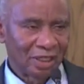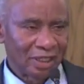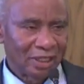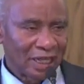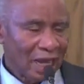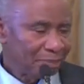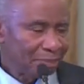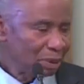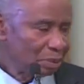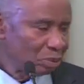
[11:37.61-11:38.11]

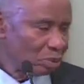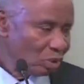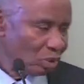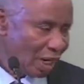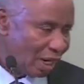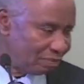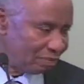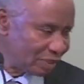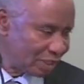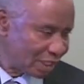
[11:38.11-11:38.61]
That people
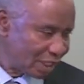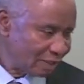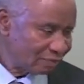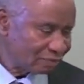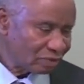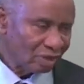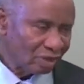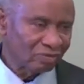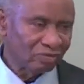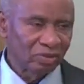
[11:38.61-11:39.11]
have the
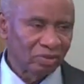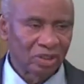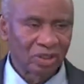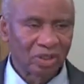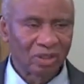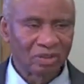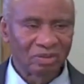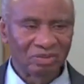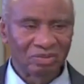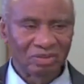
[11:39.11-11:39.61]
gift of, you
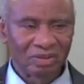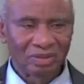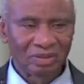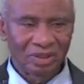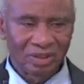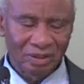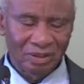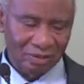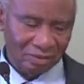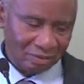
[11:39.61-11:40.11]
know,
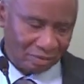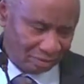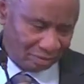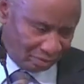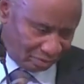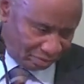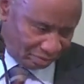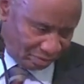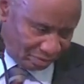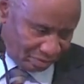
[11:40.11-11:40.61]
you know
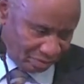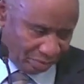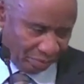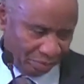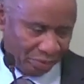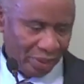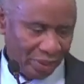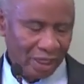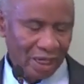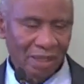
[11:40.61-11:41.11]

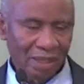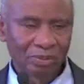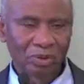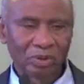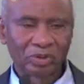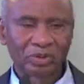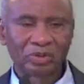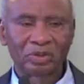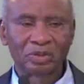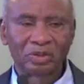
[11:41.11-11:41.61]
being
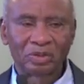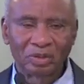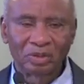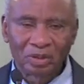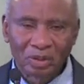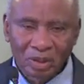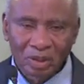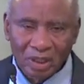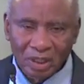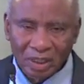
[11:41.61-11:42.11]
able to
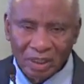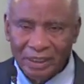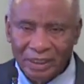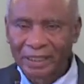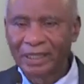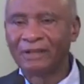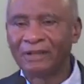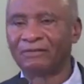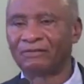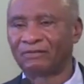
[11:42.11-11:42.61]

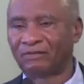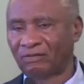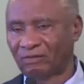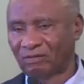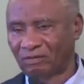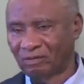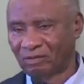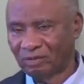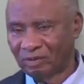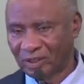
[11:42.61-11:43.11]
give.
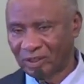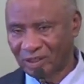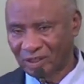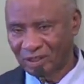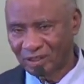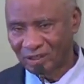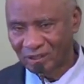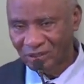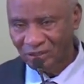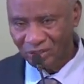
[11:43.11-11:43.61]

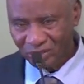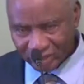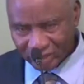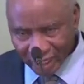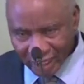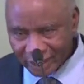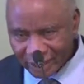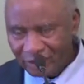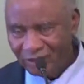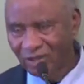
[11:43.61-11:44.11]
Yeah.
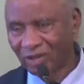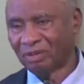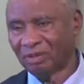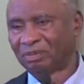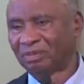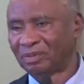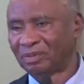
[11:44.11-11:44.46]
Stand it up.